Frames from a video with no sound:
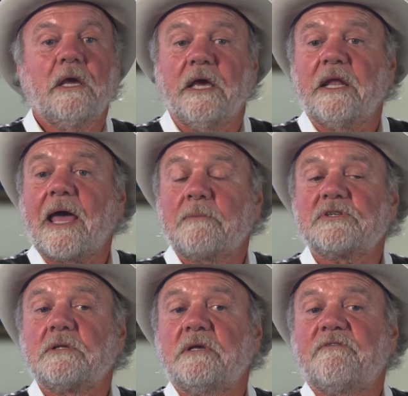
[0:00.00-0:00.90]
it
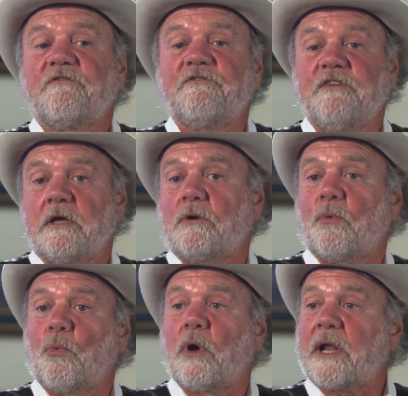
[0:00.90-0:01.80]
absolutely fit
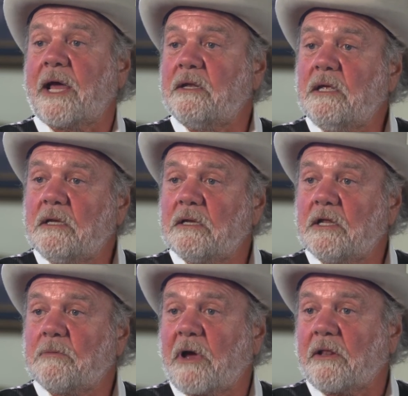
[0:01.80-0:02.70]
what I needed
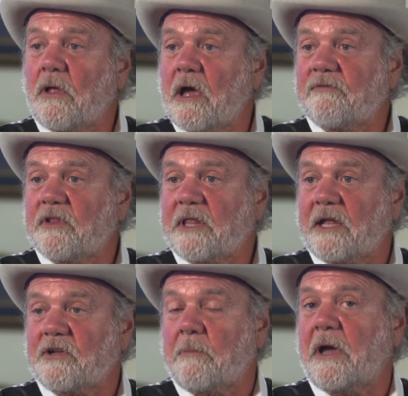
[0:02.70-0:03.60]
in my life at
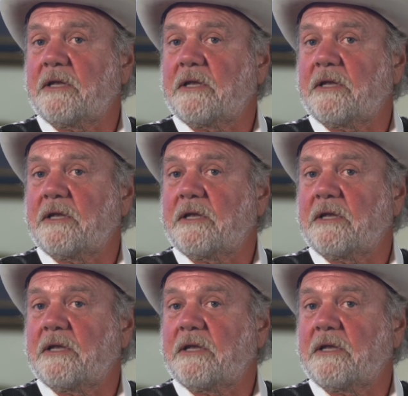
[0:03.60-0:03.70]
that time.